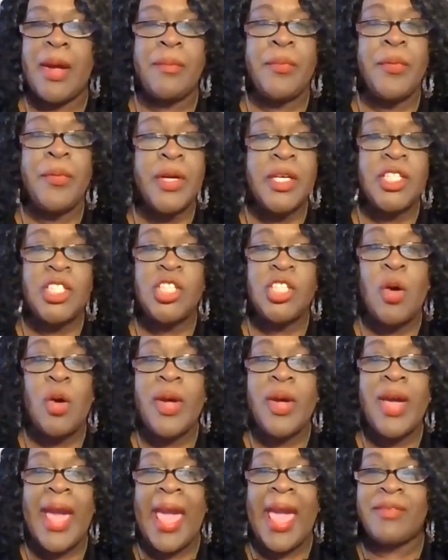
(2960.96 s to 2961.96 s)
pretty sure
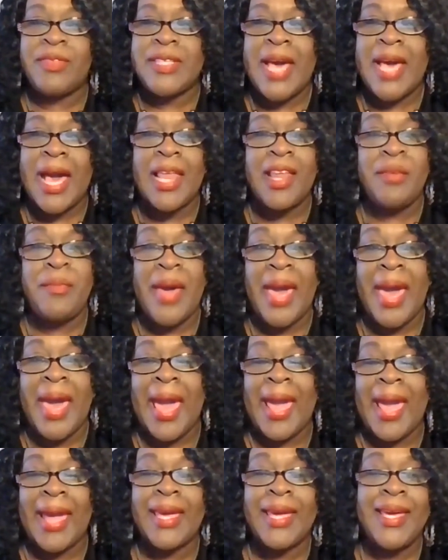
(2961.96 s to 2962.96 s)
we'll have Tyler
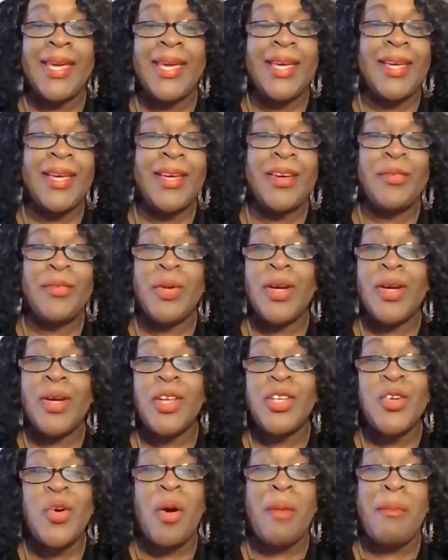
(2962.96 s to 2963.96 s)
back. We're going
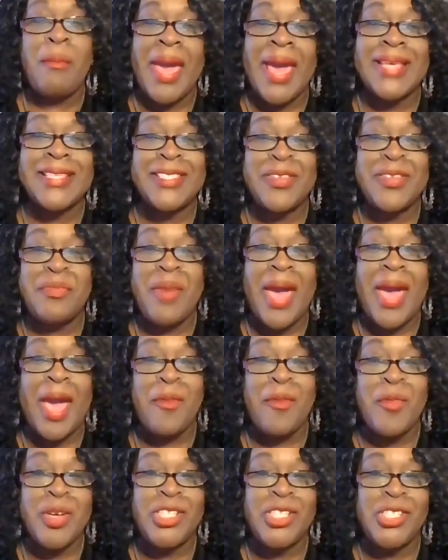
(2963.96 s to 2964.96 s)
to do a
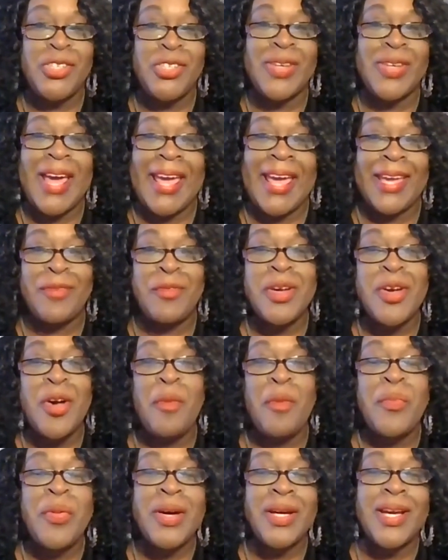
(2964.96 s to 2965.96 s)
mastermind with you. Like we're
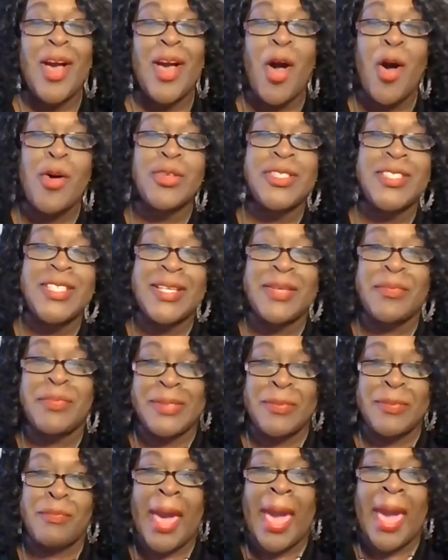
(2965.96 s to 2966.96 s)
going to put Coles to the
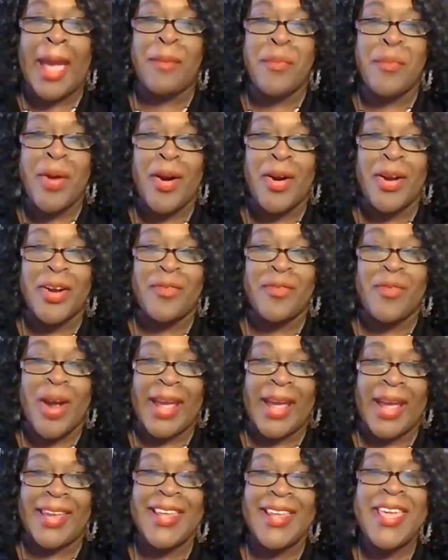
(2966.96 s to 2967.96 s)
back burner,
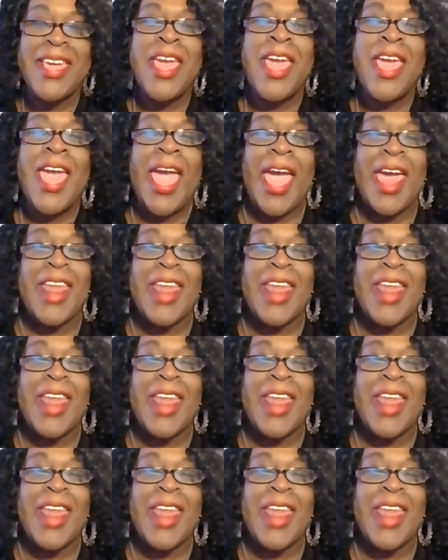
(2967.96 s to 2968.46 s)
right? And